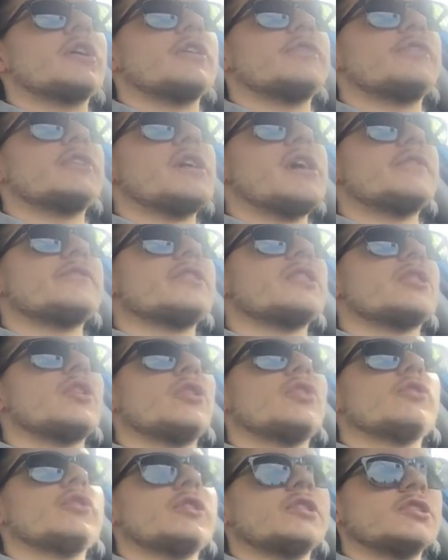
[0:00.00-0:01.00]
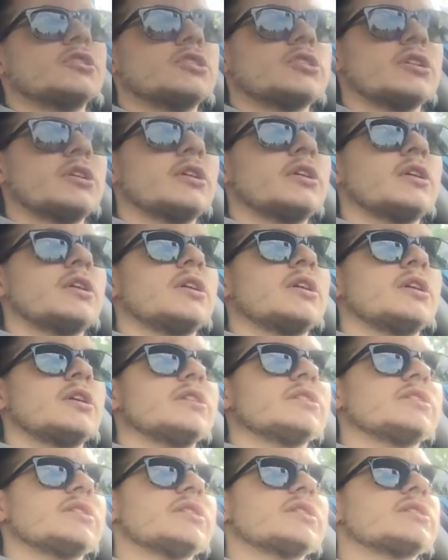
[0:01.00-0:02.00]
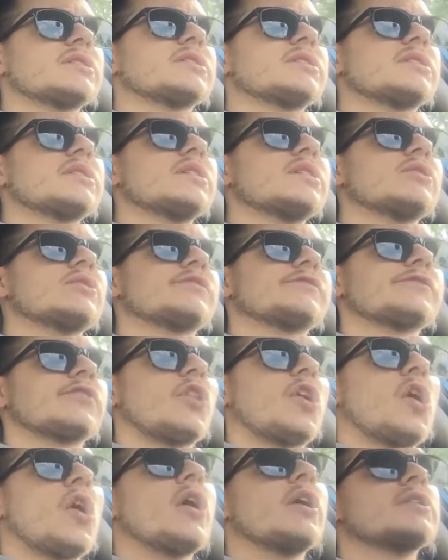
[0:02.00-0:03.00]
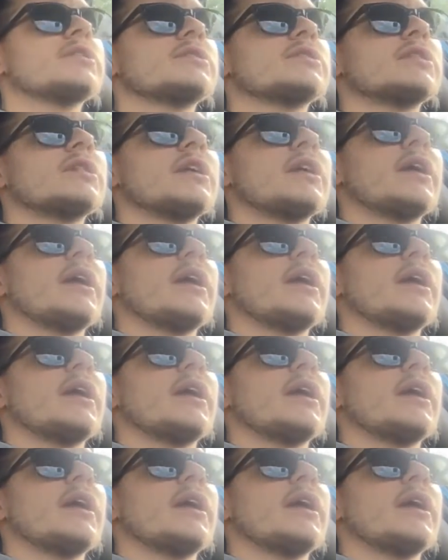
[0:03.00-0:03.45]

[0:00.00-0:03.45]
enough and have the courage to see your flaws